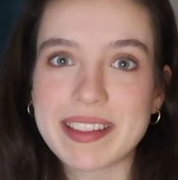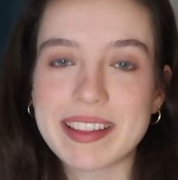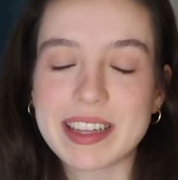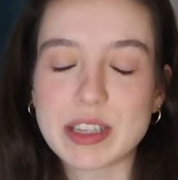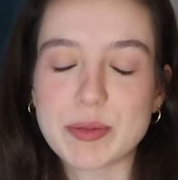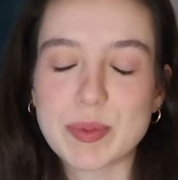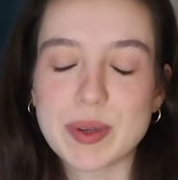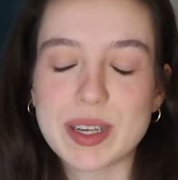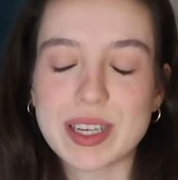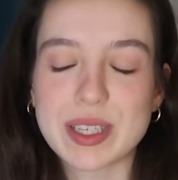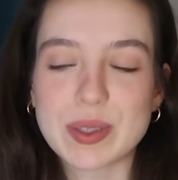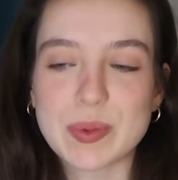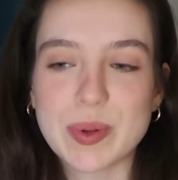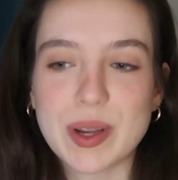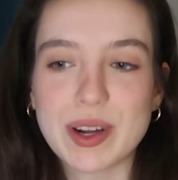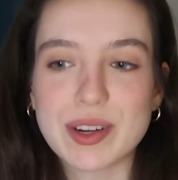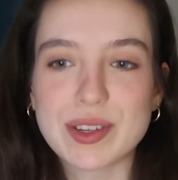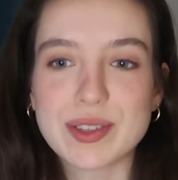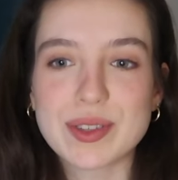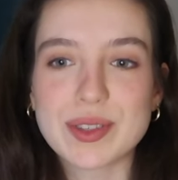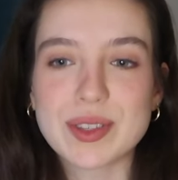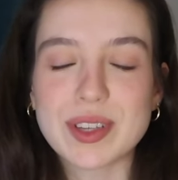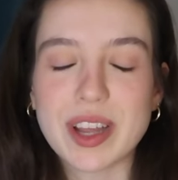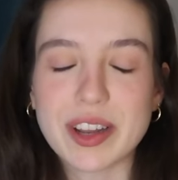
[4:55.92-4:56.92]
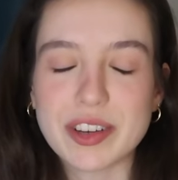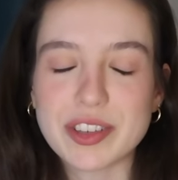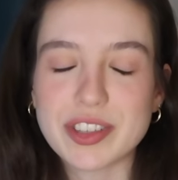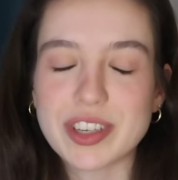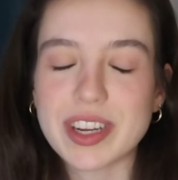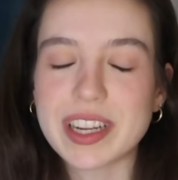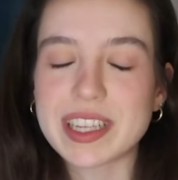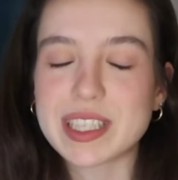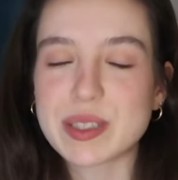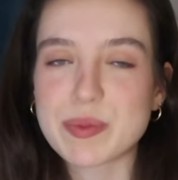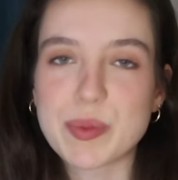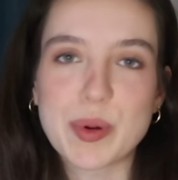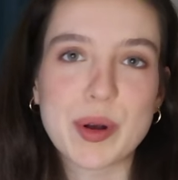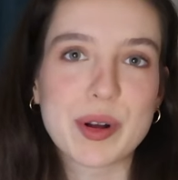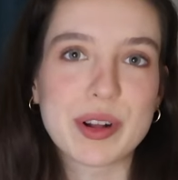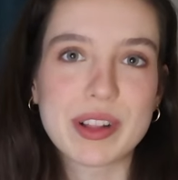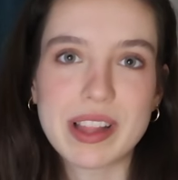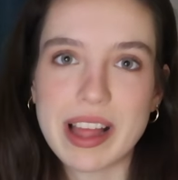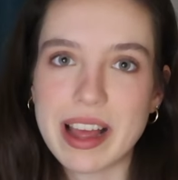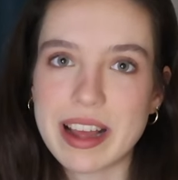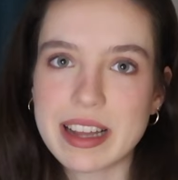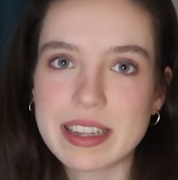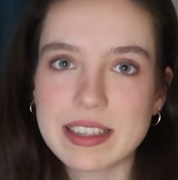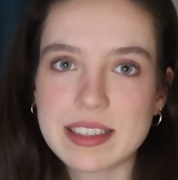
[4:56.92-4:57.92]
and that's because we are such a small
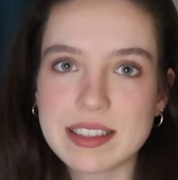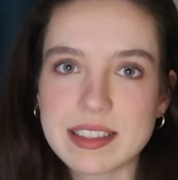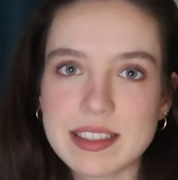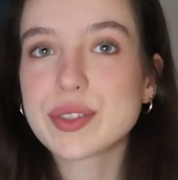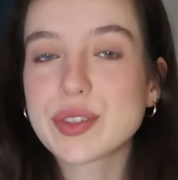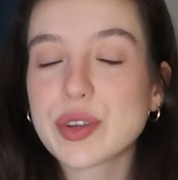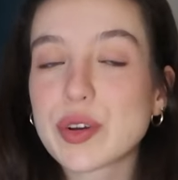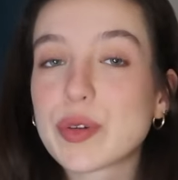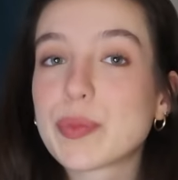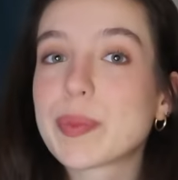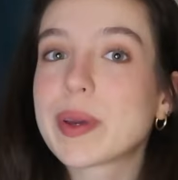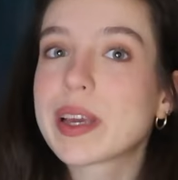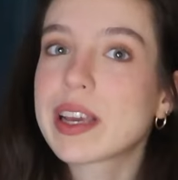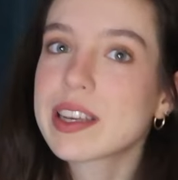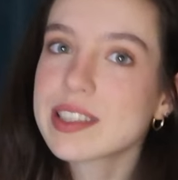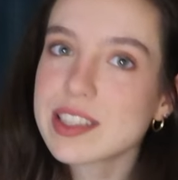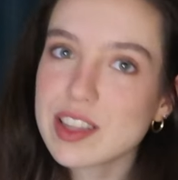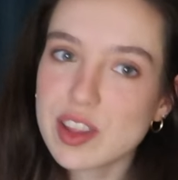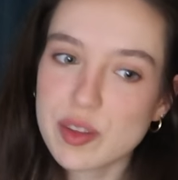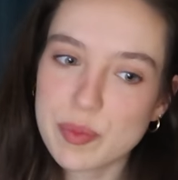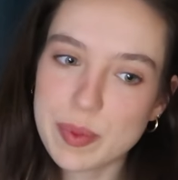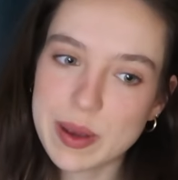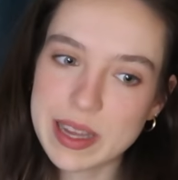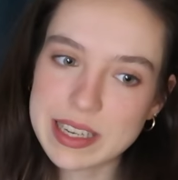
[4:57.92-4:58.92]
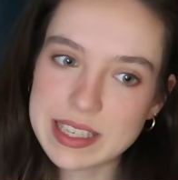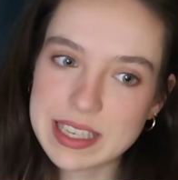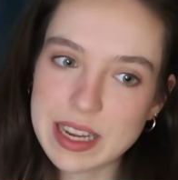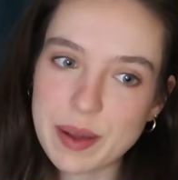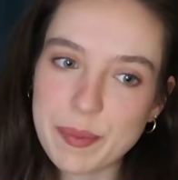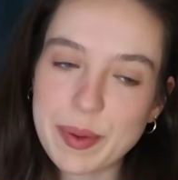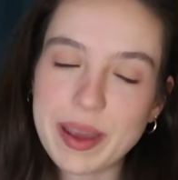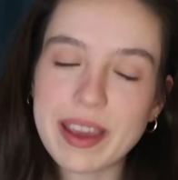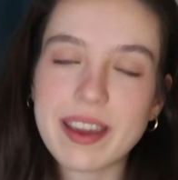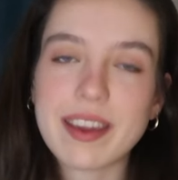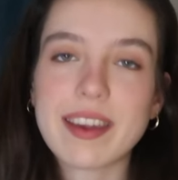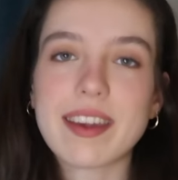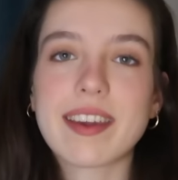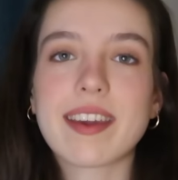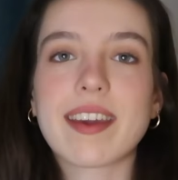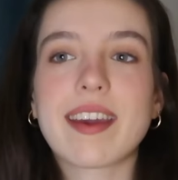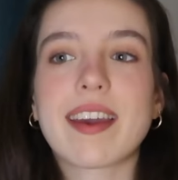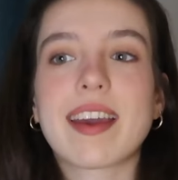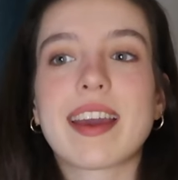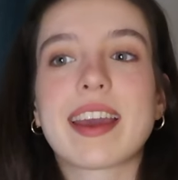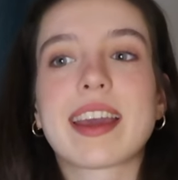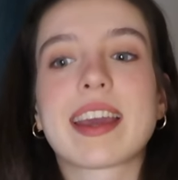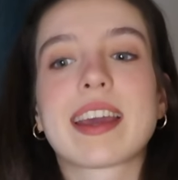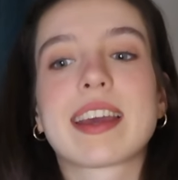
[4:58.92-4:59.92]
class. So because of the pandemic
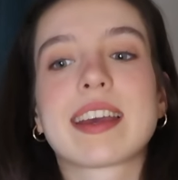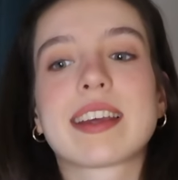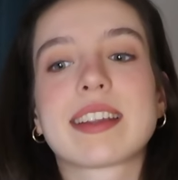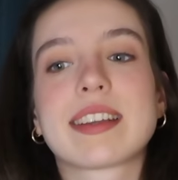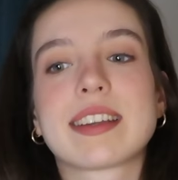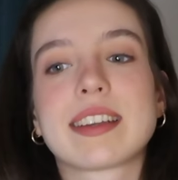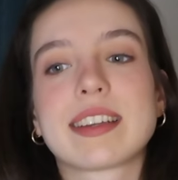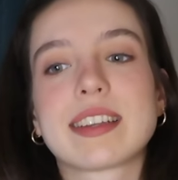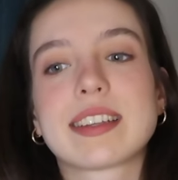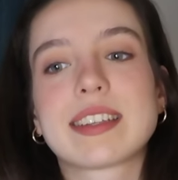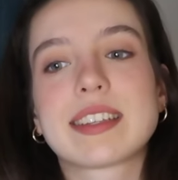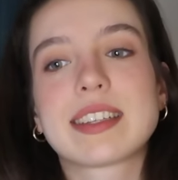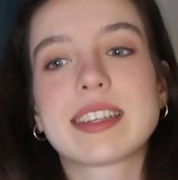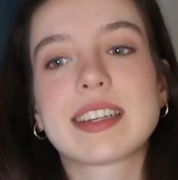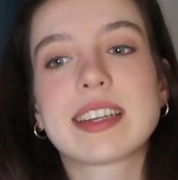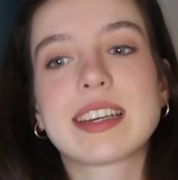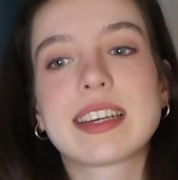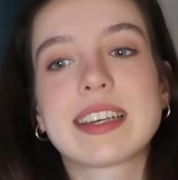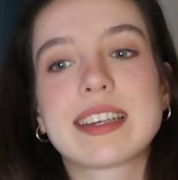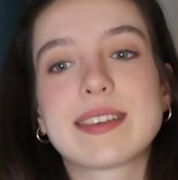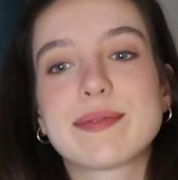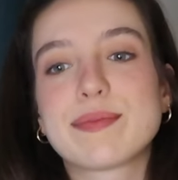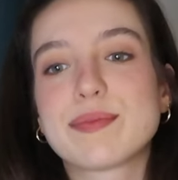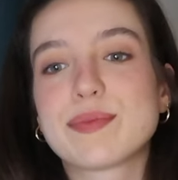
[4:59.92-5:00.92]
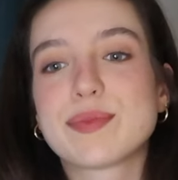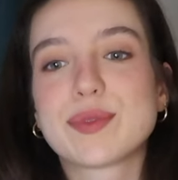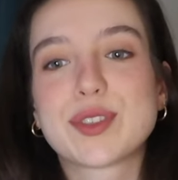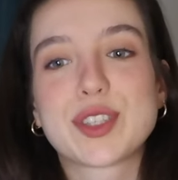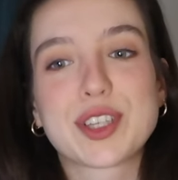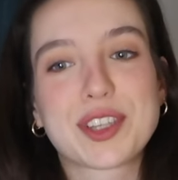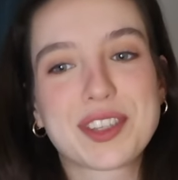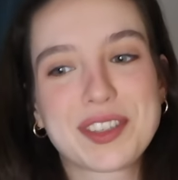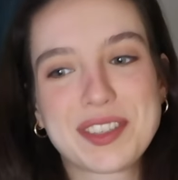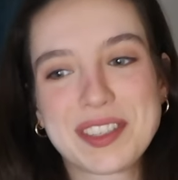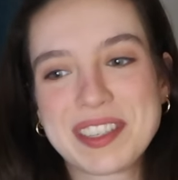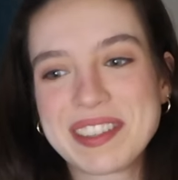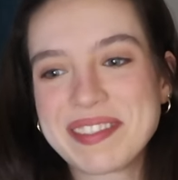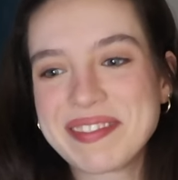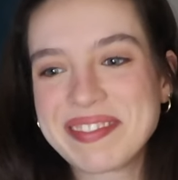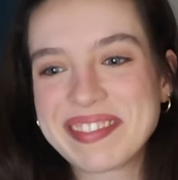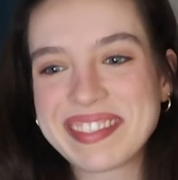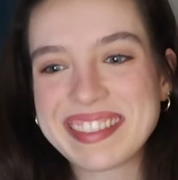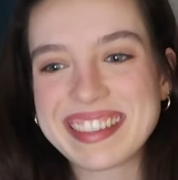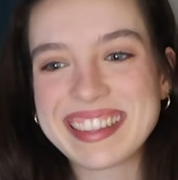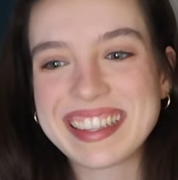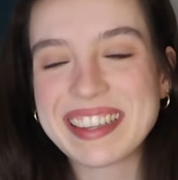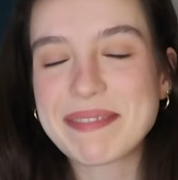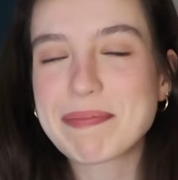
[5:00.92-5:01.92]
and just
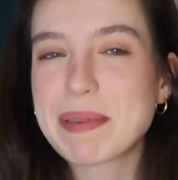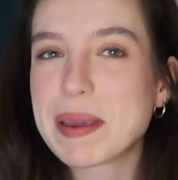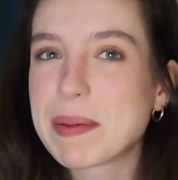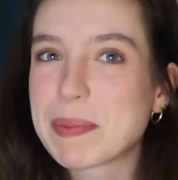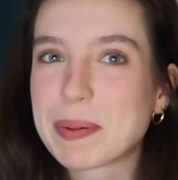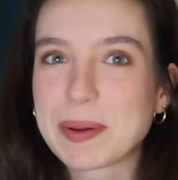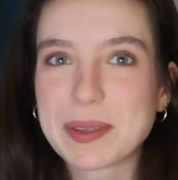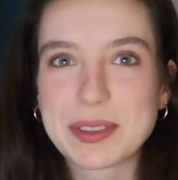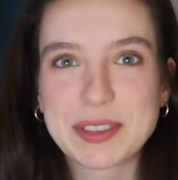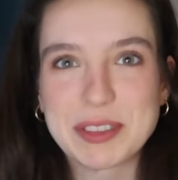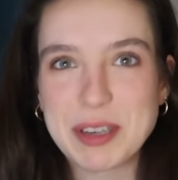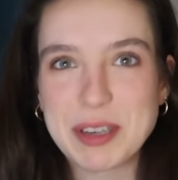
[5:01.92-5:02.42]
people